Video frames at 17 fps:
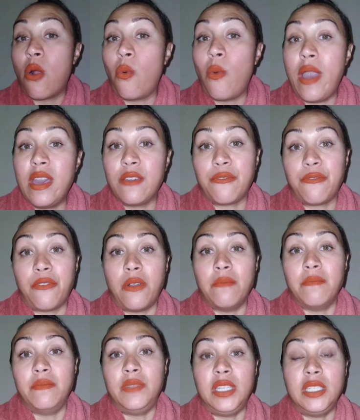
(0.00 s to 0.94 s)
away
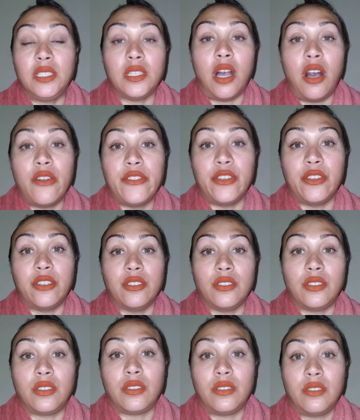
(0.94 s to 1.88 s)
from these
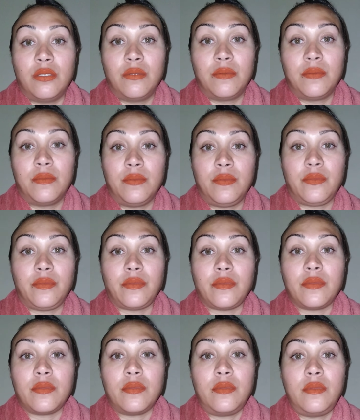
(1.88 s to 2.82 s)
others,
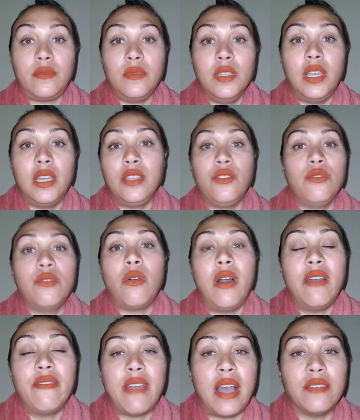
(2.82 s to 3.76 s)
and you don't
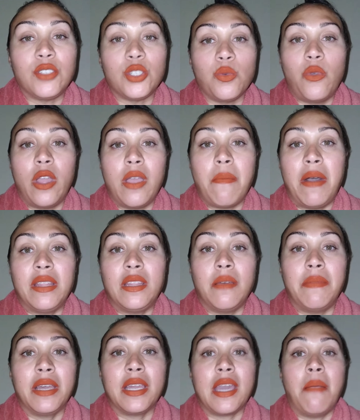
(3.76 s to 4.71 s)
ever have to worry about
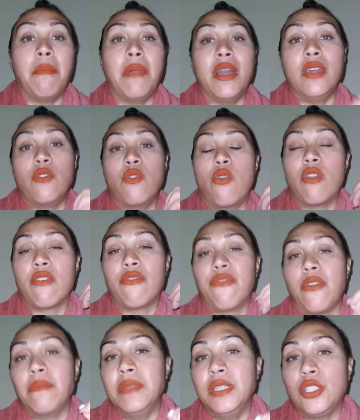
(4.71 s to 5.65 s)
them again. But in order
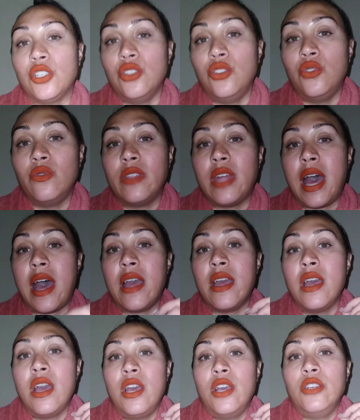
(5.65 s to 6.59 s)
for me to do that,
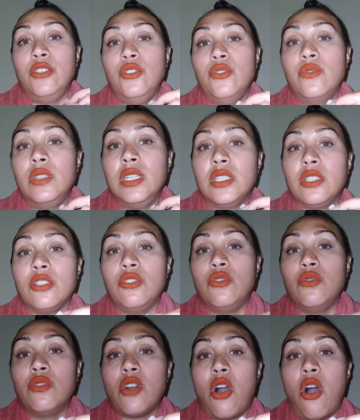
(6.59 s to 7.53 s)
you need to
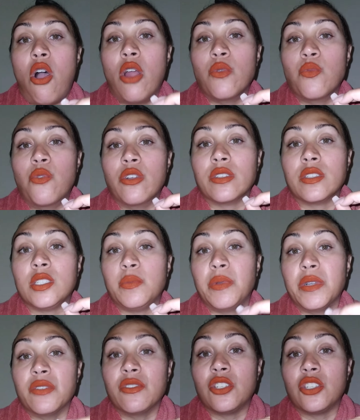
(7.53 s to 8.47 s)
do the hard work
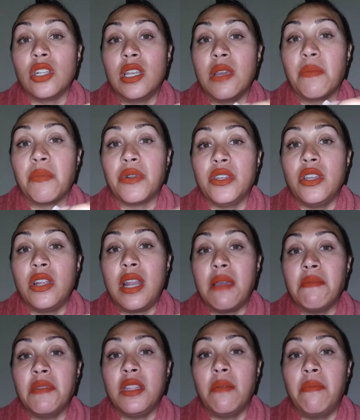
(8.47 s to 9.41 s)
spiritually, put your
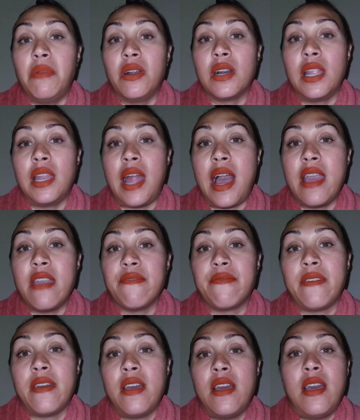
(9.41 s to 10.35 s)
name in the book of
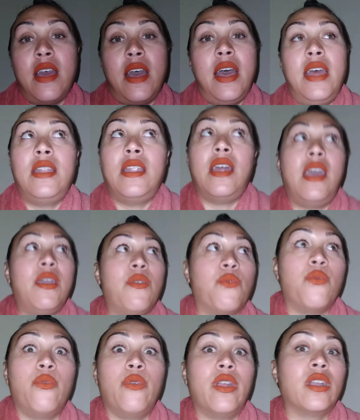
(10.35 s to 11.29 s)
life, and
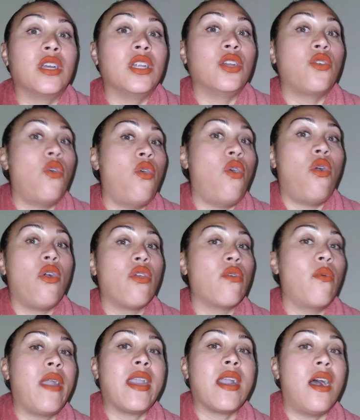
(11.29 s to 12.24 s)
we're gonna go all
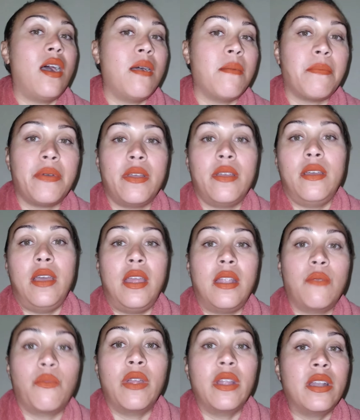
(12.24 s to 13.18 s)
the way up,
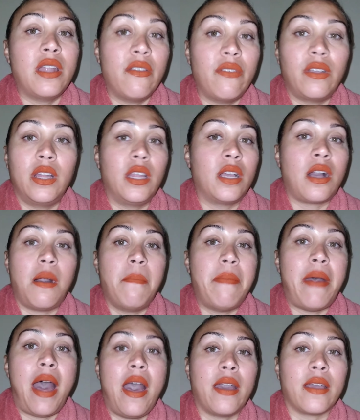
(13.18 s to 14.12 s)
and we're never gonna come
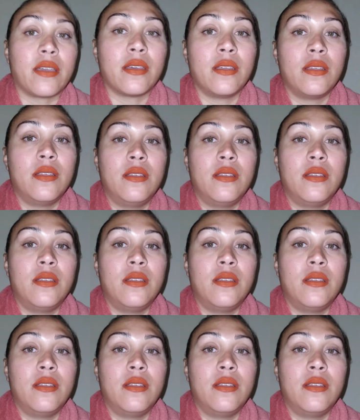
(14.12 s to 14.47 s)
back.